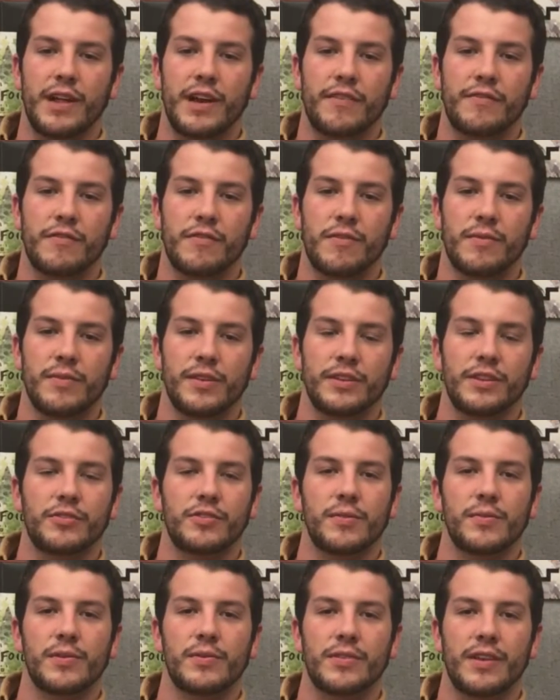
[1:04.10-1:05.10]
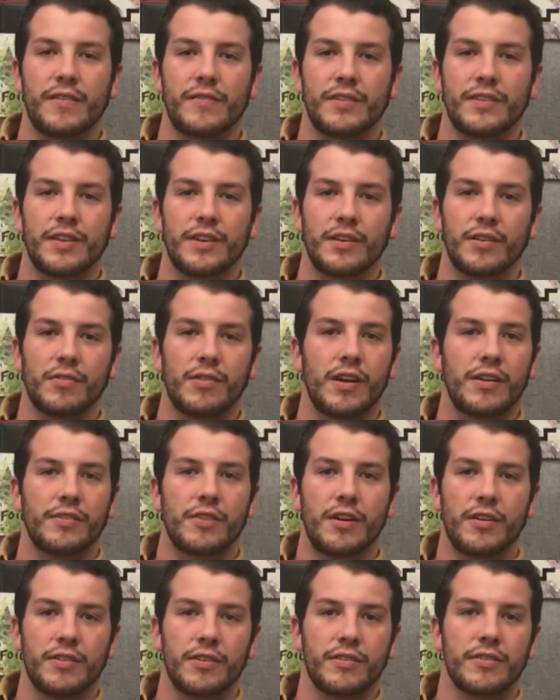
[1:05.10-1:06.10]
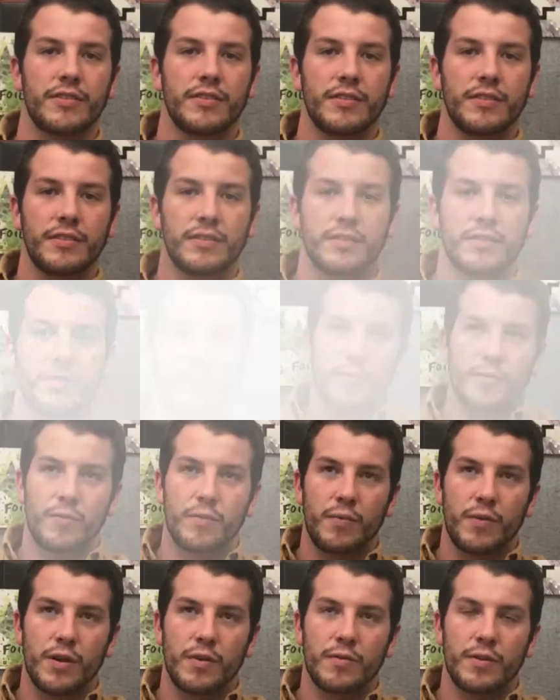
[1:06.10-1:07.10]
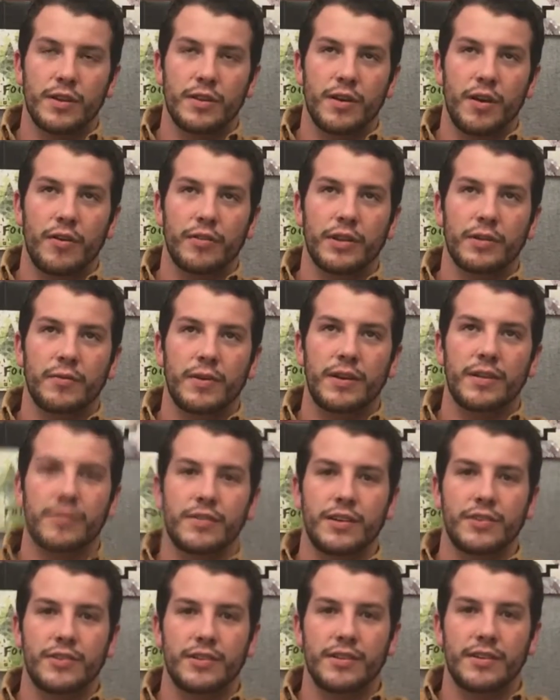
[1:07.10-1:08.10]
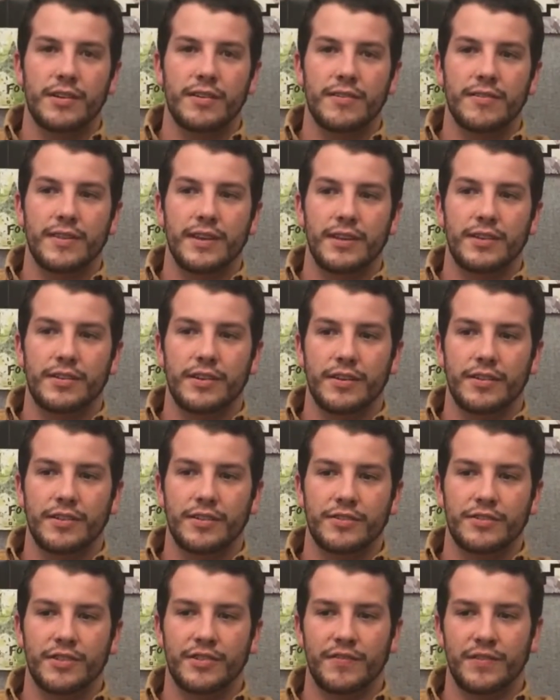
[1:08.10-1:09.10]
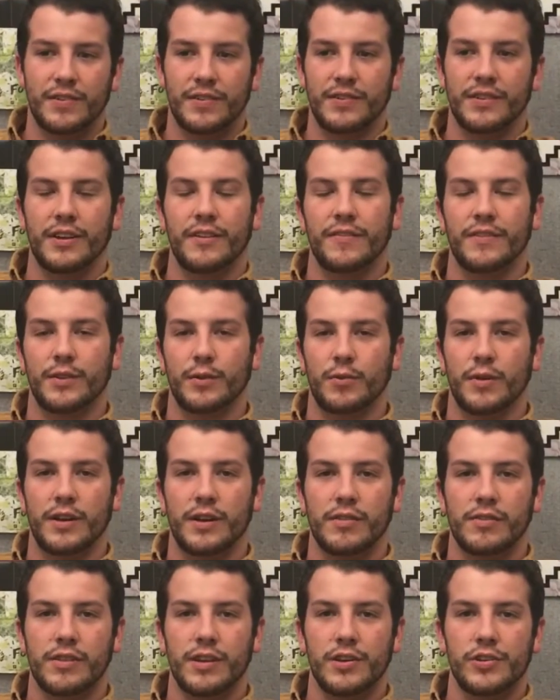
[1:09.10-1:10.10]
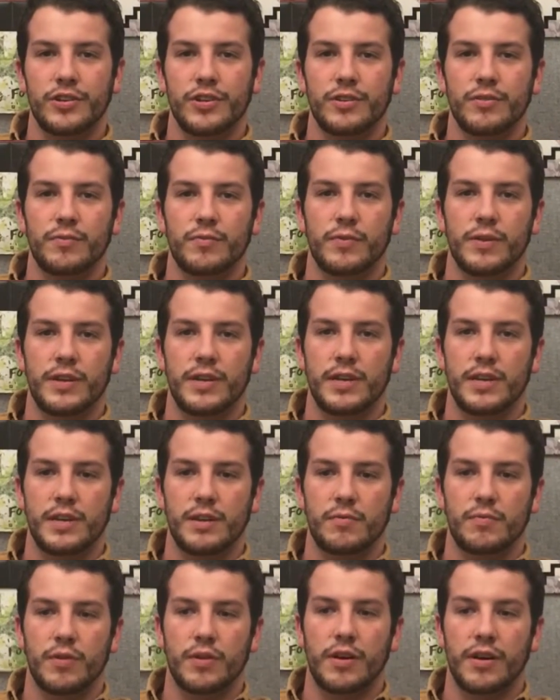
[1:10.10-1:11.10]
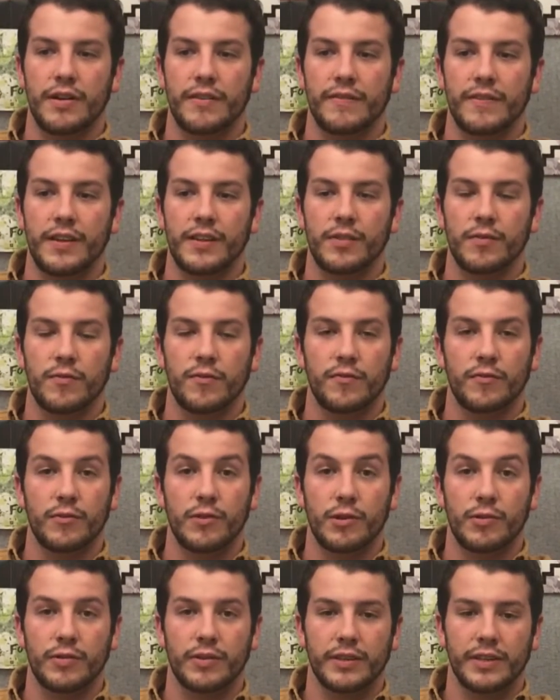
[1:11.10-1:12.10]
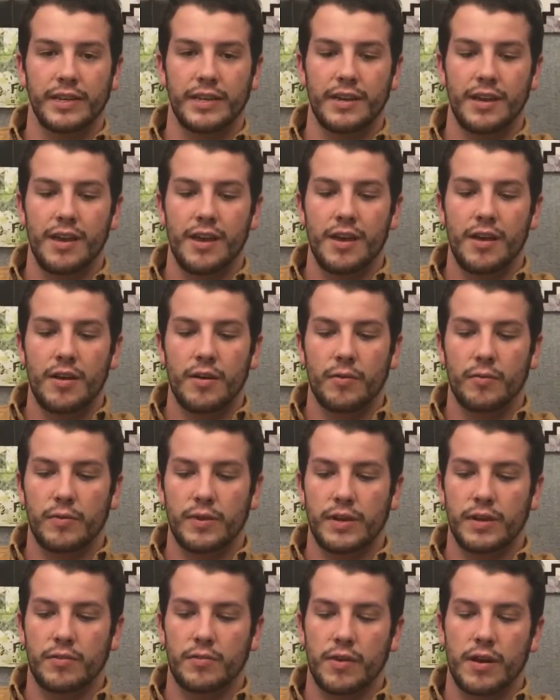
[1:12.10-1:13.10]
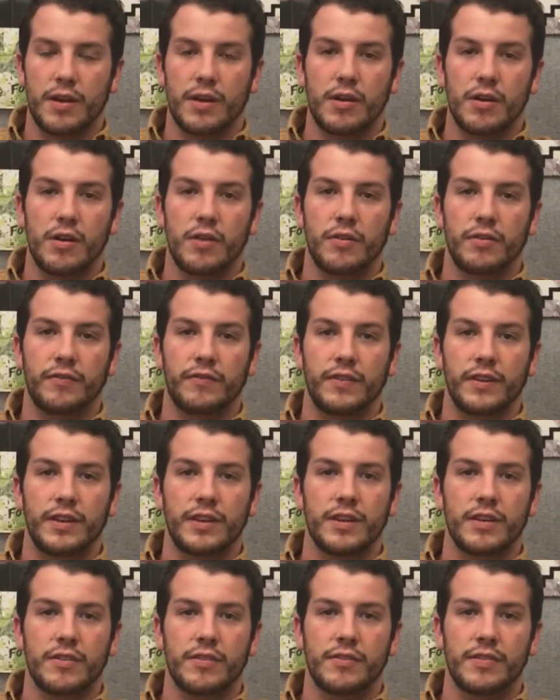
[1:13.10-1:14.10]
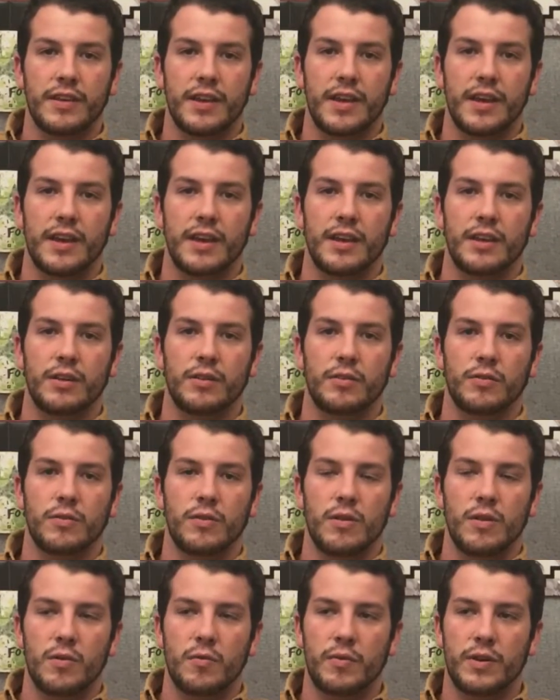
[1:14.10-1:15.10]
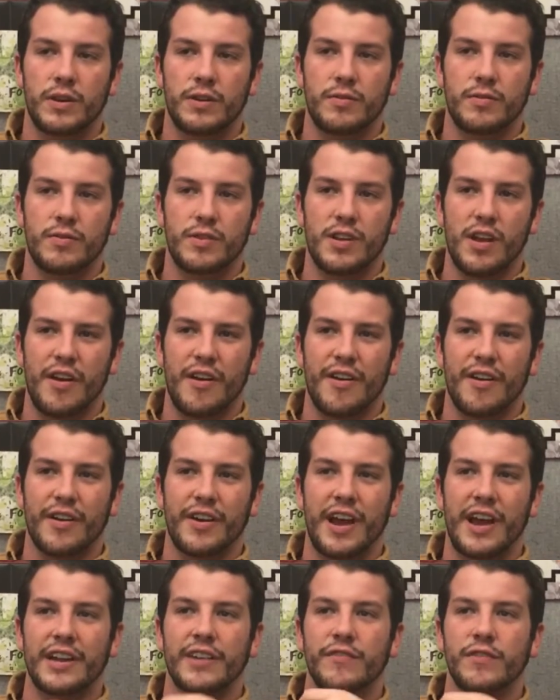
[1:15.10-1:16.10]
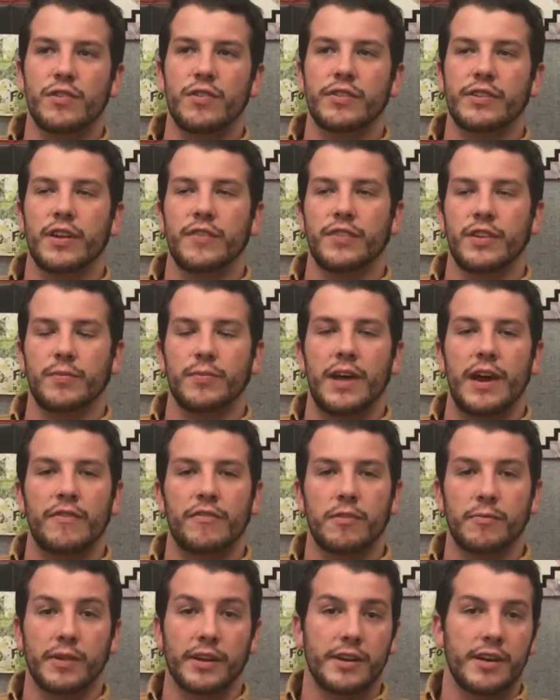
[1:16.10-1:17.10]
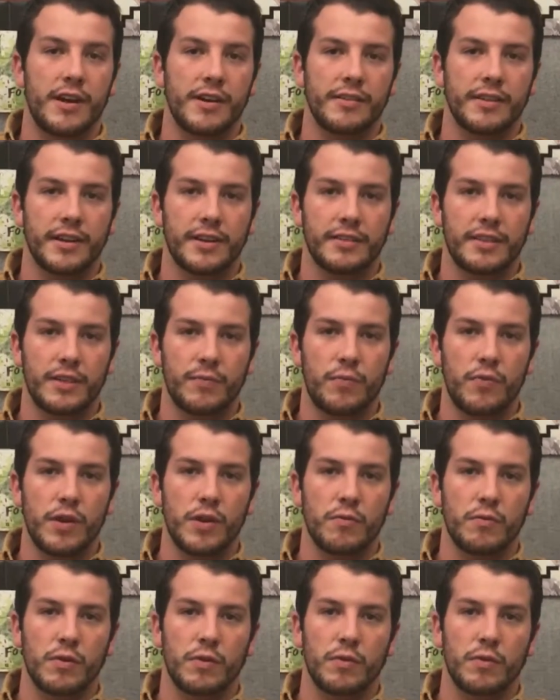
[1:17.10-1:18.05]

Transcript: platform that distributes everything across all those. We're one of the only radio stations here that doesn't just view itself as a radio station. We put on events frequently, we create our own videos, and we kind of view ourselves as platform agnostic at this point,